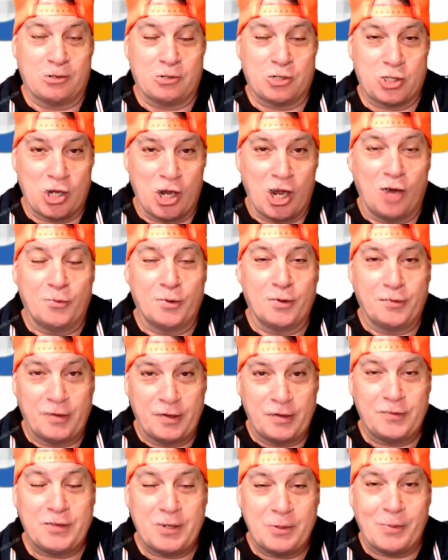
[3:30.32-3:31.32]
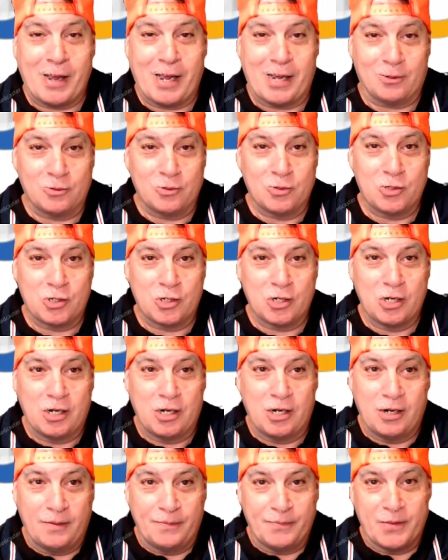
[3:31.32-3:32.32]
So start off with £50
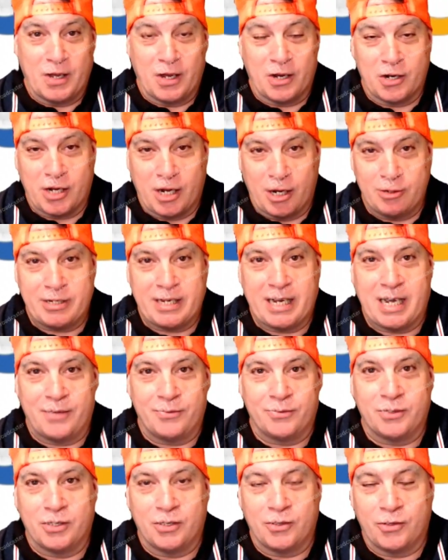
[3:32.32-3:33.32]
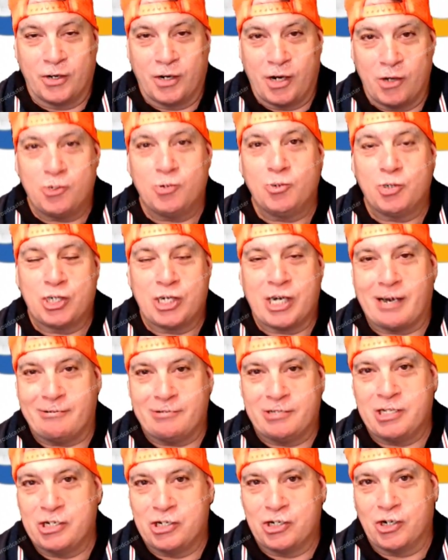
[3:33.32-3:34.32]
and go down the local
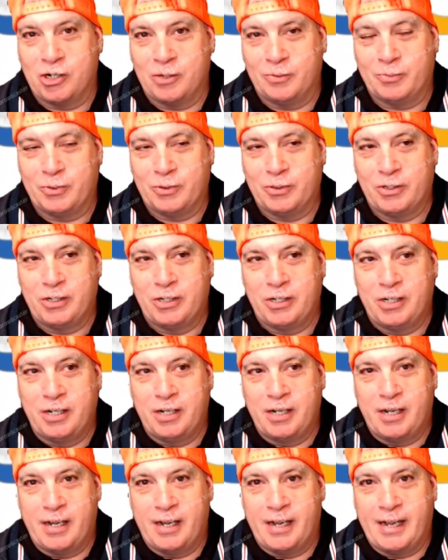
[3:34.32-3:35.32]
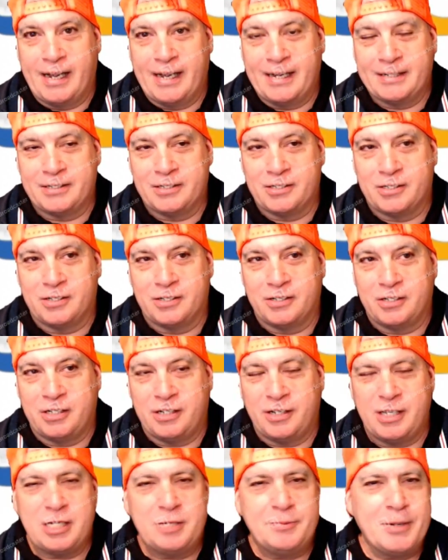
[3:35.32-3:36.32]
charity shop, and
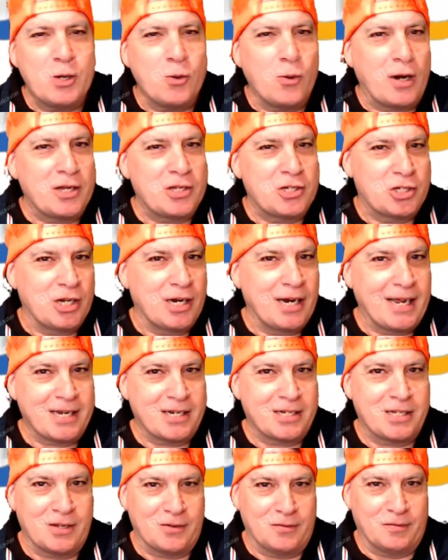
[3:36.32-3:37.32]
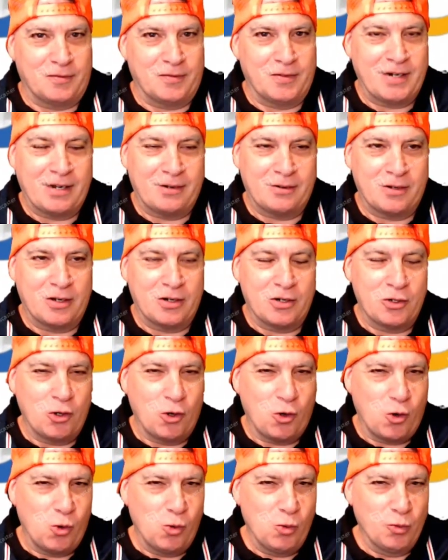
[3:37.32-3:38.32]
you need to be quite selective. Now,
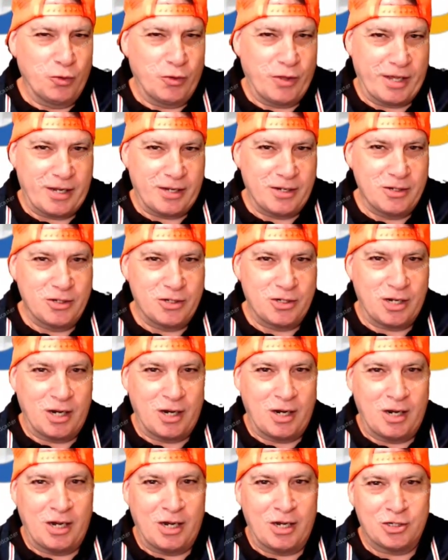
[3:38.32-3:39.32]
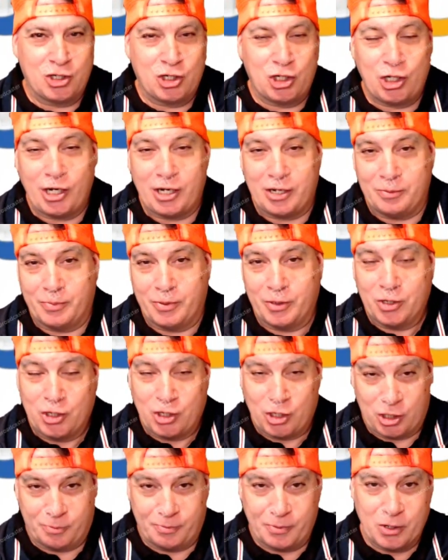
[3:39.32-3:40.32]
not all things are cheap
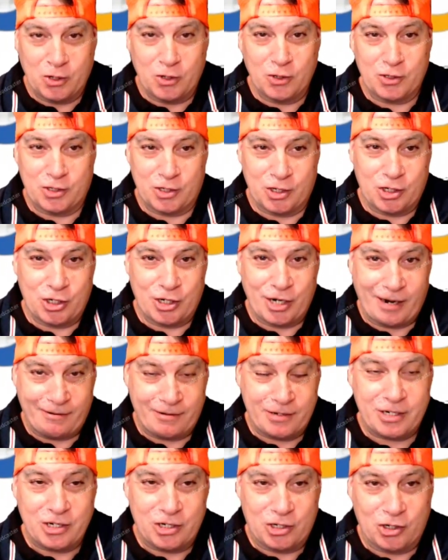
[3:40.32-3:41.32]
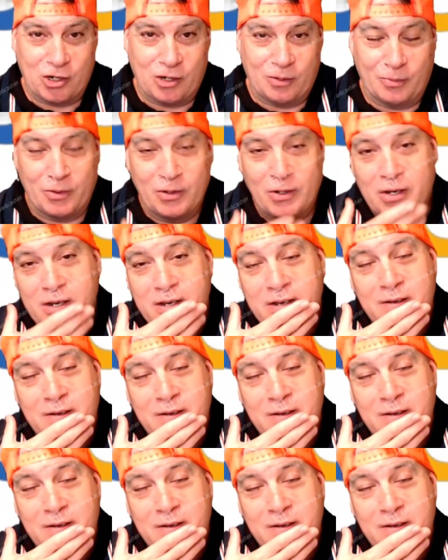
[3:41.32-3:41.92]
just because it's a charity shop,